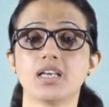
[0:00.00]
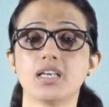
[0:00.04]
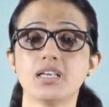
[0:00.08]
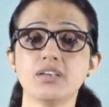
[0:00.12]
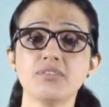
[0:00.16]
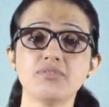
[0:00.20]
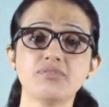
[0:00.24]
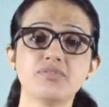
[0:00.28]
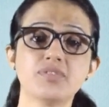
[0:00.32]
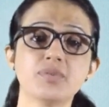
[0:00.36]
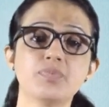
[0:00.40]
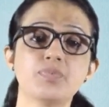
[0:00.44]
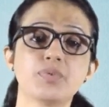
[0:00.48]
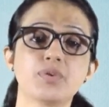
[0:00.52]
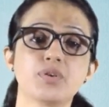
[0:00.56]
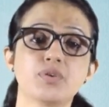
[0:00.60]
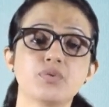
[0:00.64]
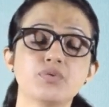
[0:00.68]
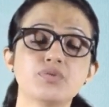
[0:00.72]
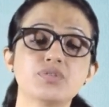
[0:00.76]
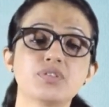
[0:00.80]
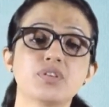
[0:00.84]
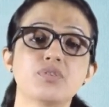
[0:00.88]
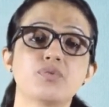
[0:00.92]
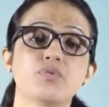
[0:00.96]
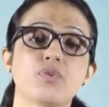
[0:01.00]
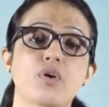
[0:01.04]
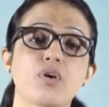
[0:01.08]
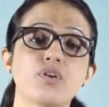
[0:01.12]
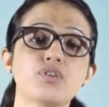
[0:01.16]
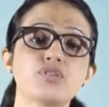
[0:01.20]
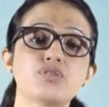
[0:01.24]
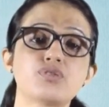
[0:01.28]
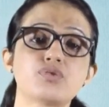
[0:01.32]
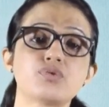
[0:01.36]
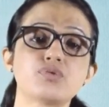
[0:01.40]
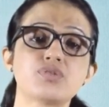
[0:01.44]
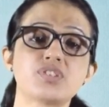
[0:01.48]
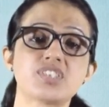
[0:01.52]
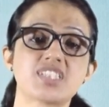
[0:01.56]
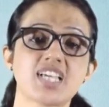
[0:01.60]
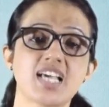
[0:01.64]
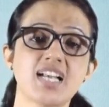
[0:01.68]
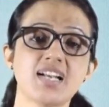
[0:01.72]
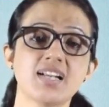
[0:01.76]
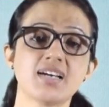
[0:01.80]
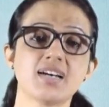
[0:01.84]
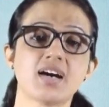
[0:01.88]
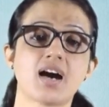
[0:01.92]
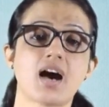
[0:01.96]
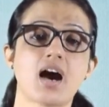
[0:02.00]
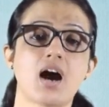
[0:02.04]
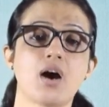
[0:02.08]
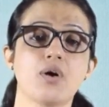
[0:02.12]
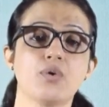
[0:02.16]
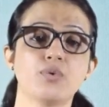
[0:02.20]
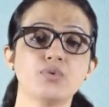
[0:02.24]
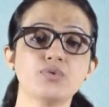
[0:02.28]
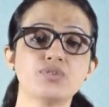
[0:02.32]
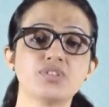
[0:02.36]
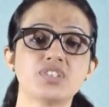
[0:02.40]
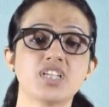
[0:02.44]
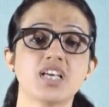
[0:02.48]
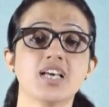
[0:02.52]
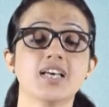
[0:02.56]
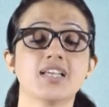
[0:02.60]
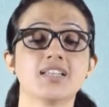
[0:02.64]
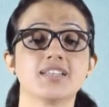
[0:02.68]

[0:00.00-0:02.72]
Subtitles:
If the producer wants to sell a house,